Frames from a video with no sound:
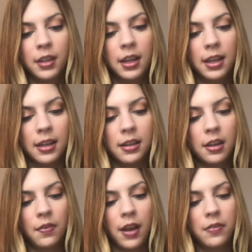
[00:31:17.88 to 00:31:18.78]
And
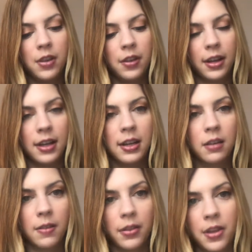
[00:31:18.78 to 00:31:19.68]
if I feel like I need
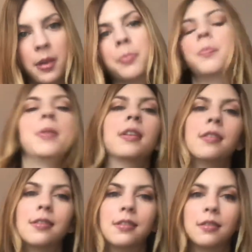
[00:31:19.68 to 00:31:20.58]
a red lip
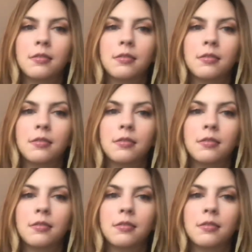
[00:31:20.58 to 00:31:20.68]
because